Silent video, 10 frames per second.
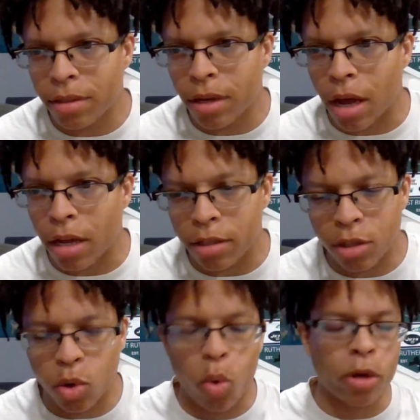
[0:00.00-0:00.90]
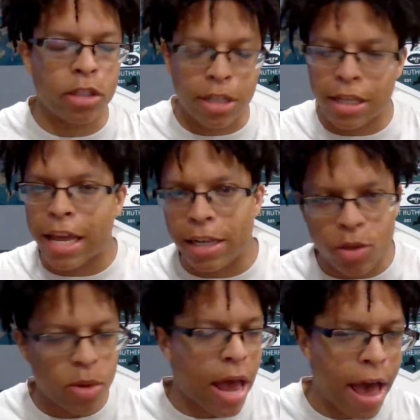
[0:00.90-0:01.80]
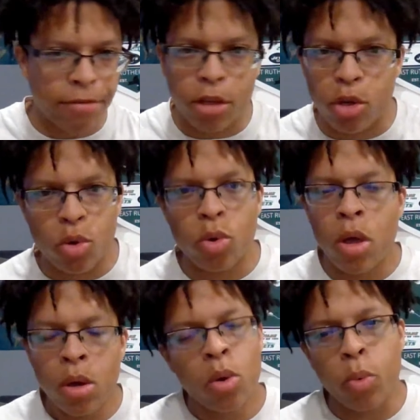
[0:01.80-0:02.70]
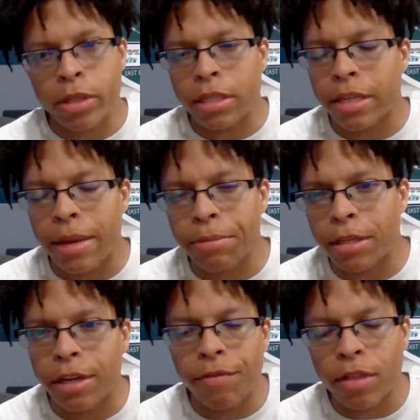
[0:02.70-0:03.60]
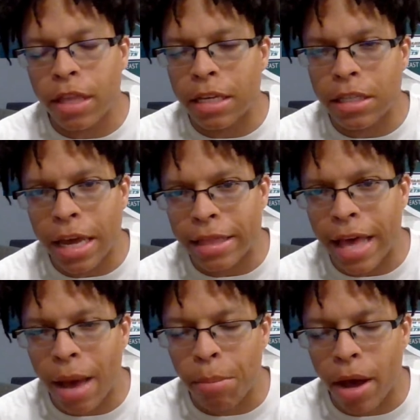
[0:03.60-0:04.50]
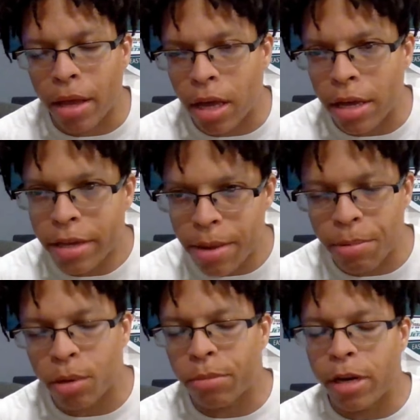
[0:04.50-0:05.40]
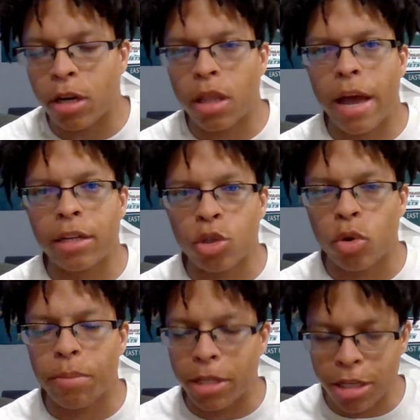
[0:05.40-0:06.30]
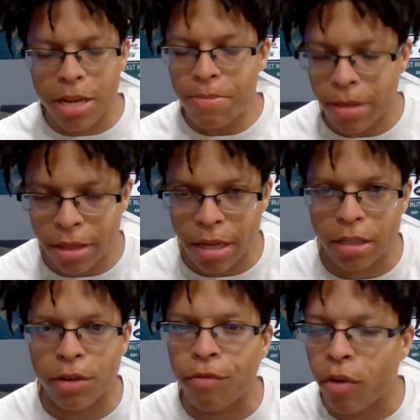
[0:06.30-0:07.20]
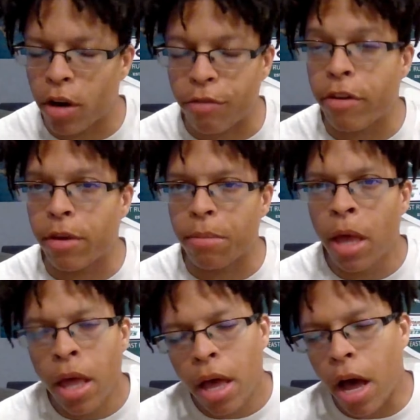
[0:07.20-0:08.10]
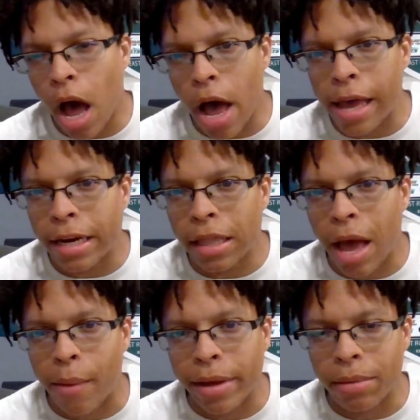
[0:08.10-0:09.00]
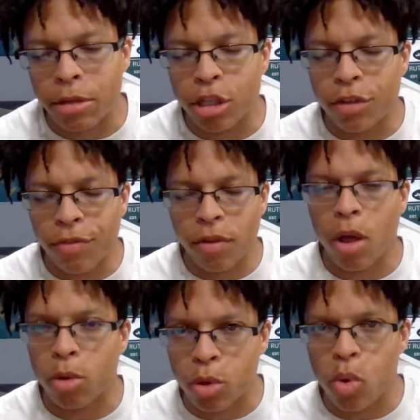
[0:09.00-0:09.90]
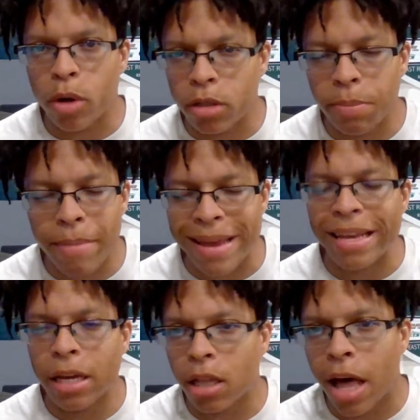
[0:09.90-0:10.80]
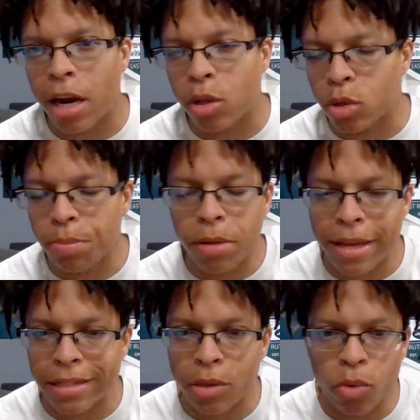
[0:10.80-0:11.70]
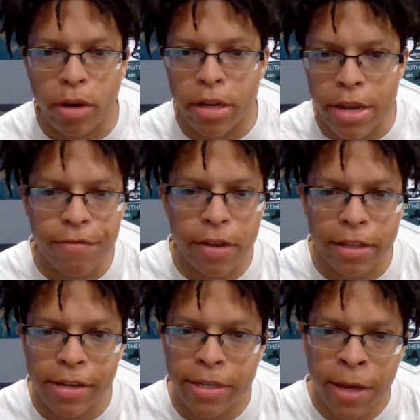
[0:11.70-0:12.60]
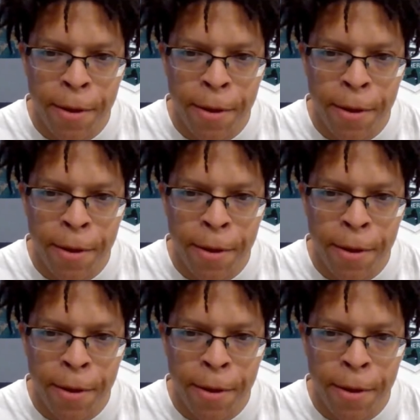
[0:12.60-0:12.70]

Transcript: uh, torsion that he's going to have to do with his hips and different things like that by uh, keeping him near the line of scrimmage, keeping things in front of him, uh, and allowing him to just flow towards making a lot of those plays and run defense.